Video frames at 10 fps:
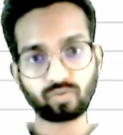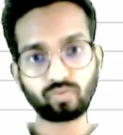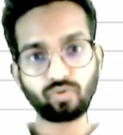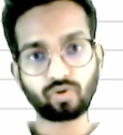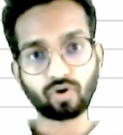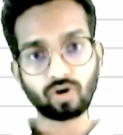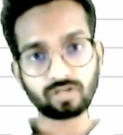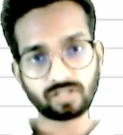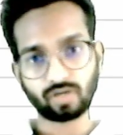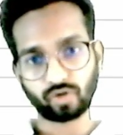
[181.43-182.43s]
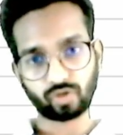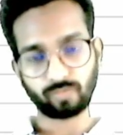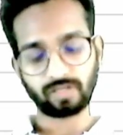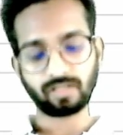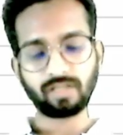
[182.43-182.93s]
who draws the
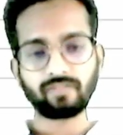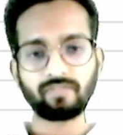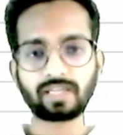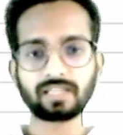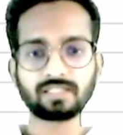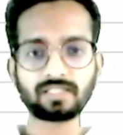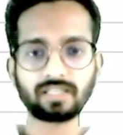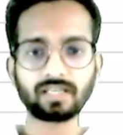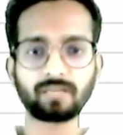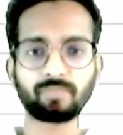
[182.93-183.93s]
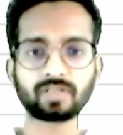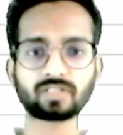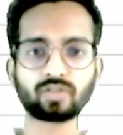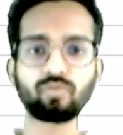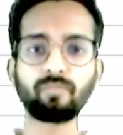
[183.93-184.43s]
document. We can say a
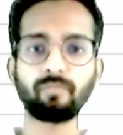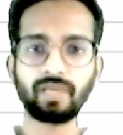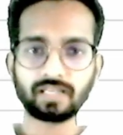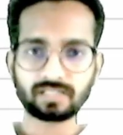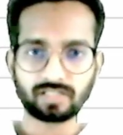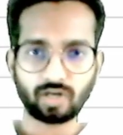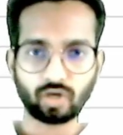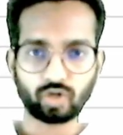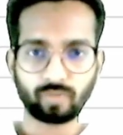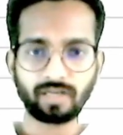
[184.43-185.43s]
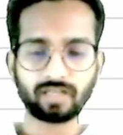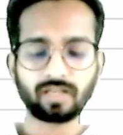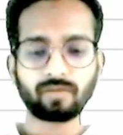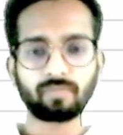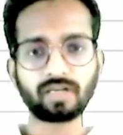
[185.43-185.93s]
person who makes the document,
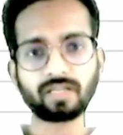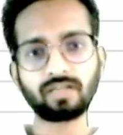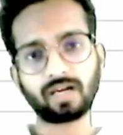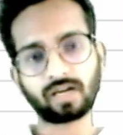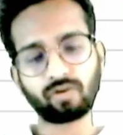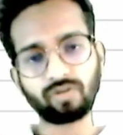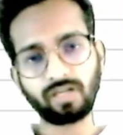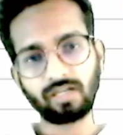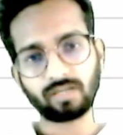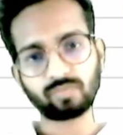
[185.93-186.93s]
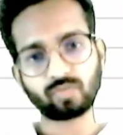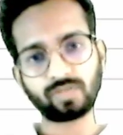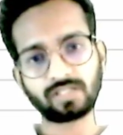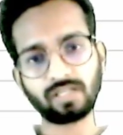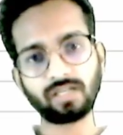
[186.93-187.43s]
but in accounting terms,
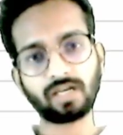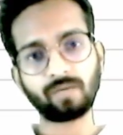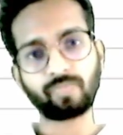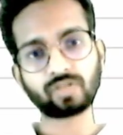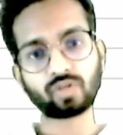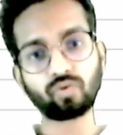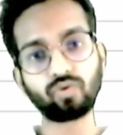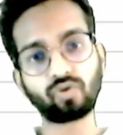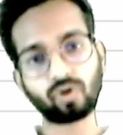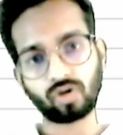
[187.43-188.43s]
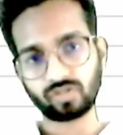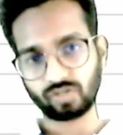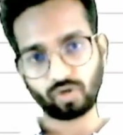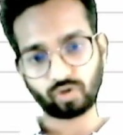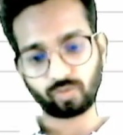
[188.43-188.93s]
we say a person who draws
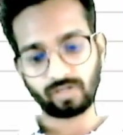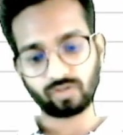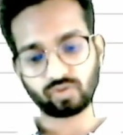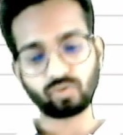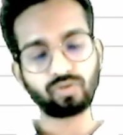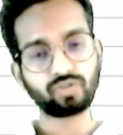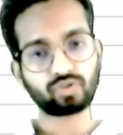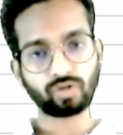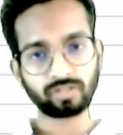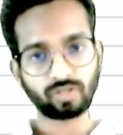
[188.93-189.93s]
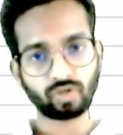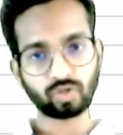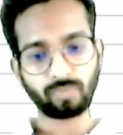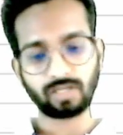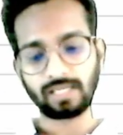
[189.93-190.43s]
the document. So, who is drawing the
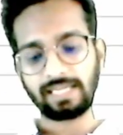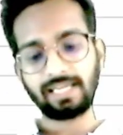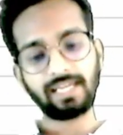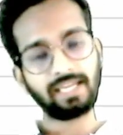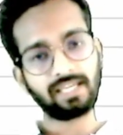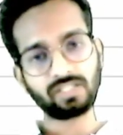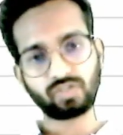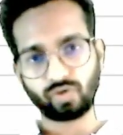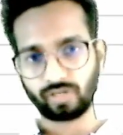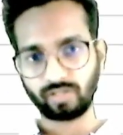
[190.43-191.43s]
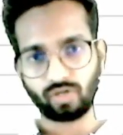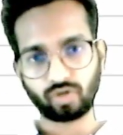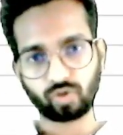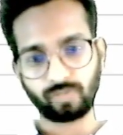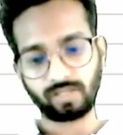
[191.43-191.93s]
document? A is drawing the
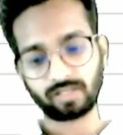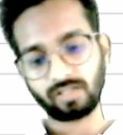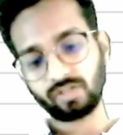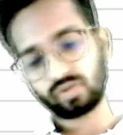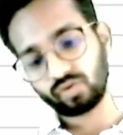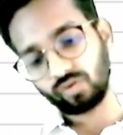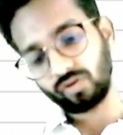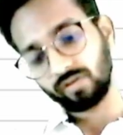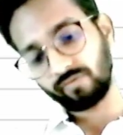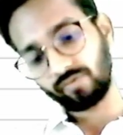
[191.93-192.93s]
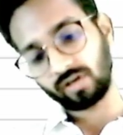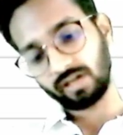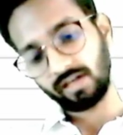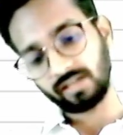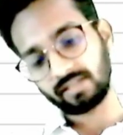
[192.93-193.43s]
document. So,
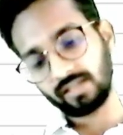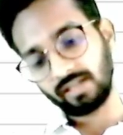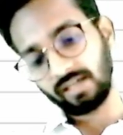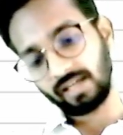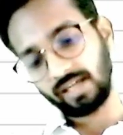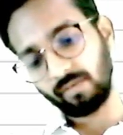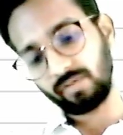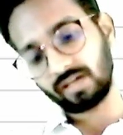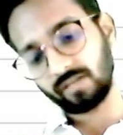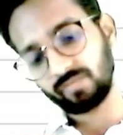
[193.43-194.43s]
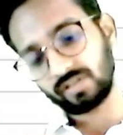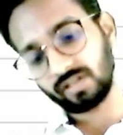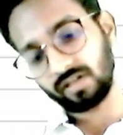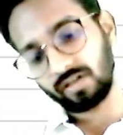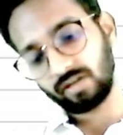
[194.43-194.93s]
for us, A becomes
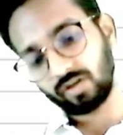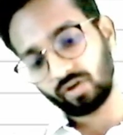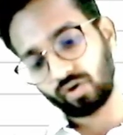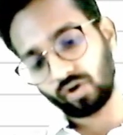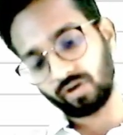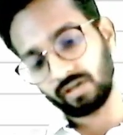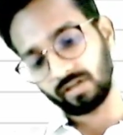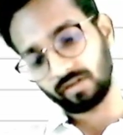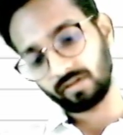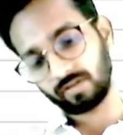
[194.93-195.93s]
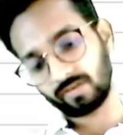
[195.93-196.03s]
the drawer